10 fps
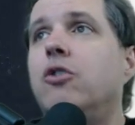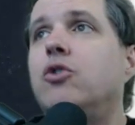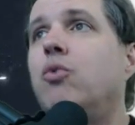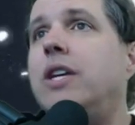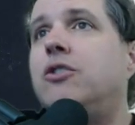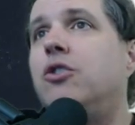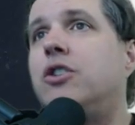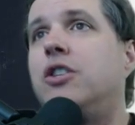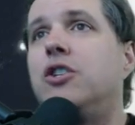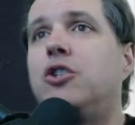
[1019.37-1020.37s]

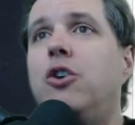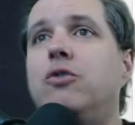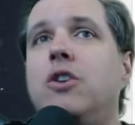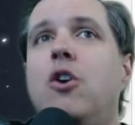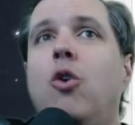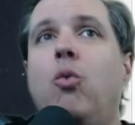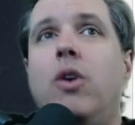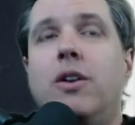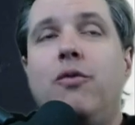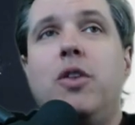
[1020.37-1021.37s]
research that shows
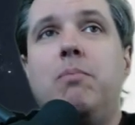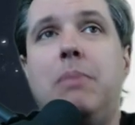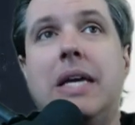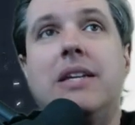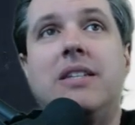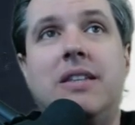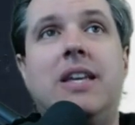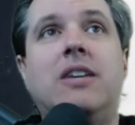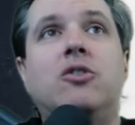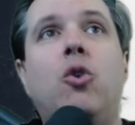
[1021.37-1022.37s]
one of the biggest
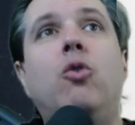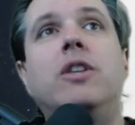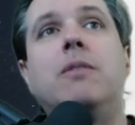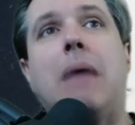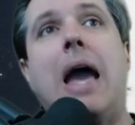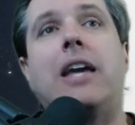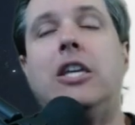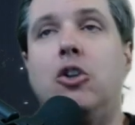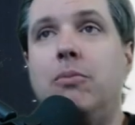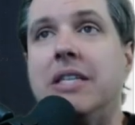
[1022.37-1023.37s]
things holding back
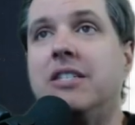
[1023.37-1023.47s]
human